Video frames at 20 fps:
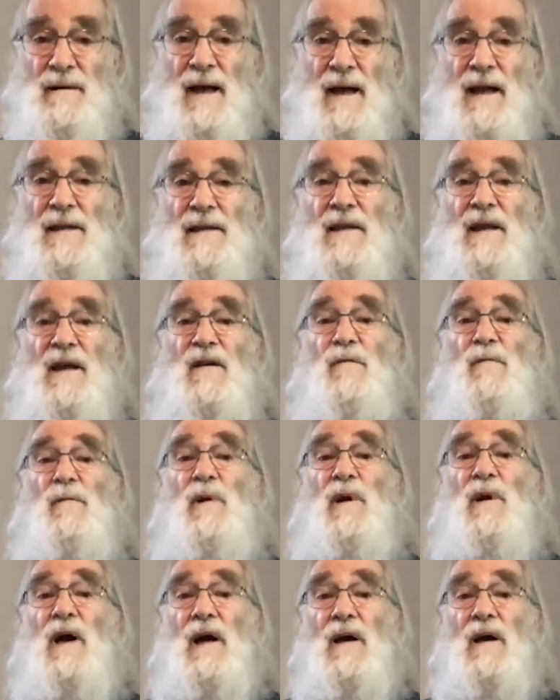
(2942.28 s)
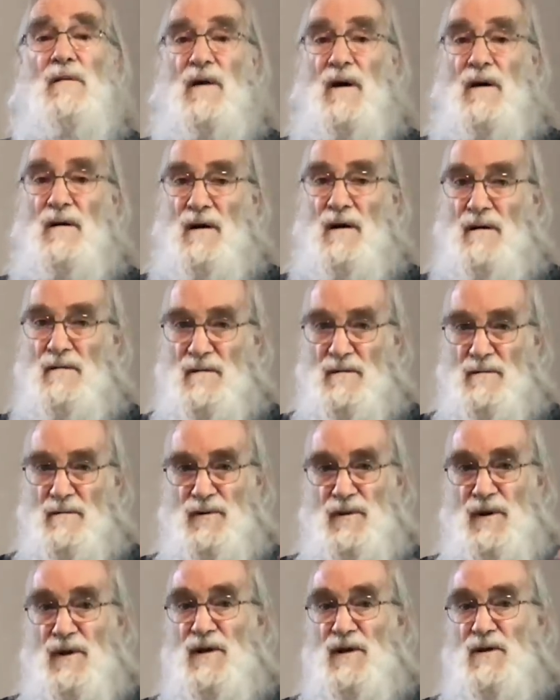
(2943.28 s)
And the FBI,
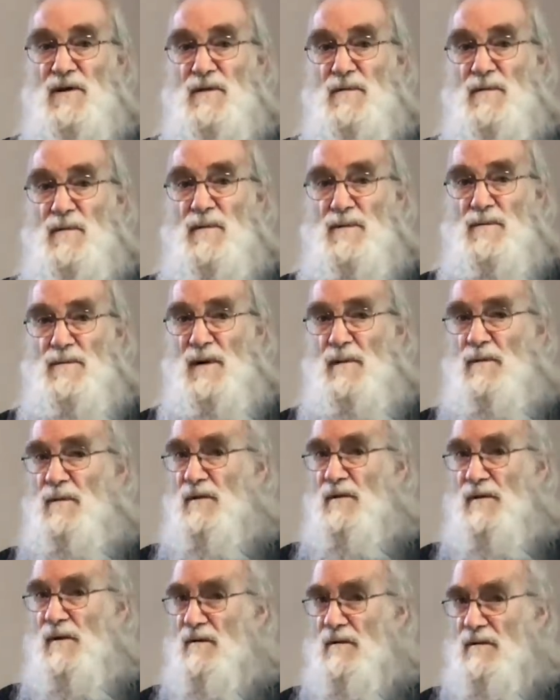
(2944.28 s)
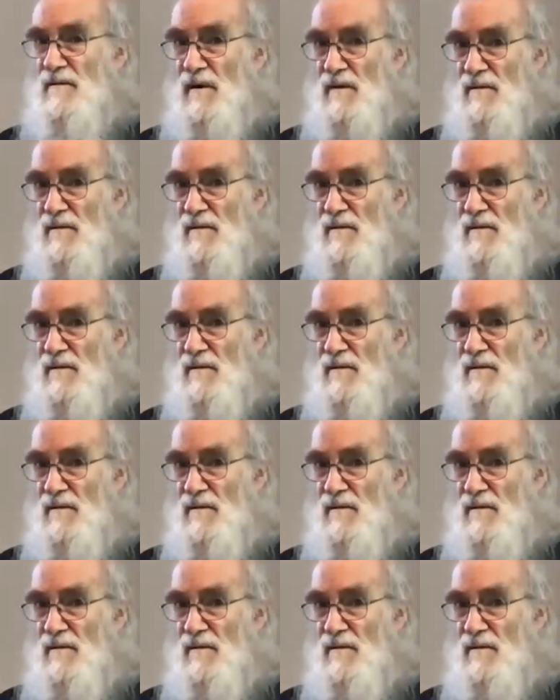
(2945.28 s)
please, people,